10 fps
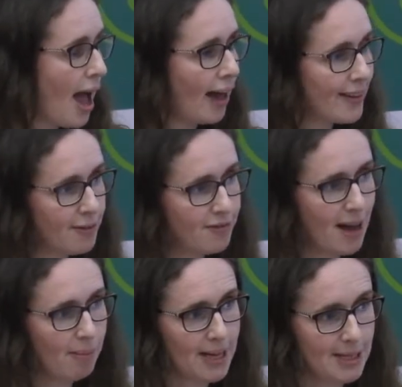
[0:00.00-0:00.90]
and then
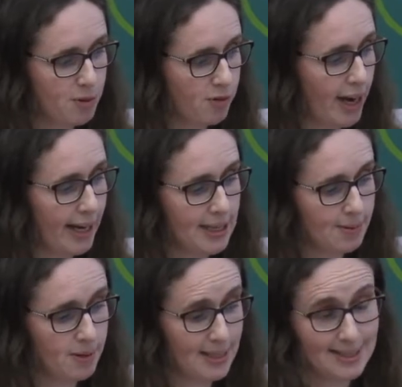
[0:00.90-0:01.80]
families providing, I
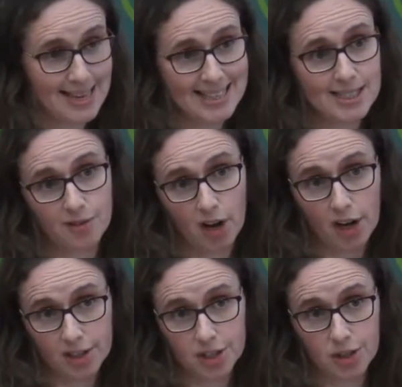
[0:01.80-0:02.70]
suppose, a sense of
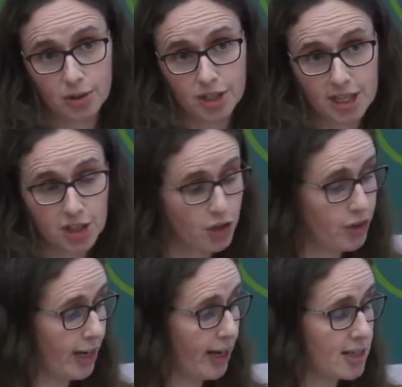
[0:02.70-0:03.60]
continuity
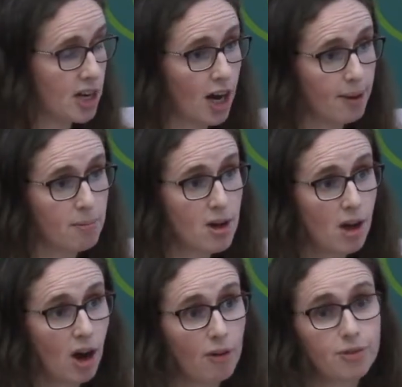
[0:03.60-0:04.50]
during a time
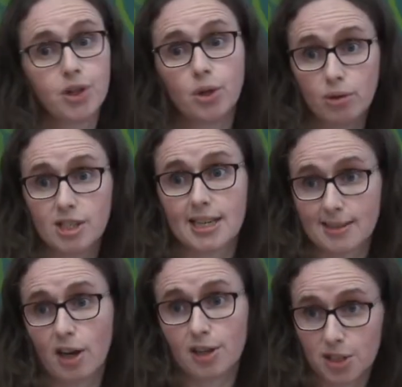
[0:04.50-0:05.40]
of huge
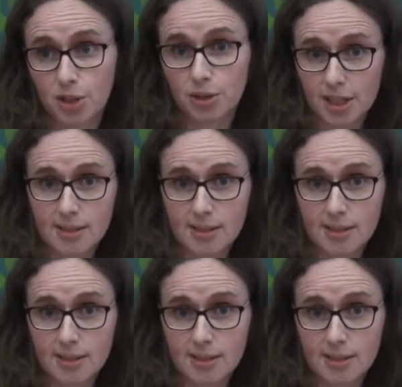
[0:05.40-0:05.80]
discontinuity.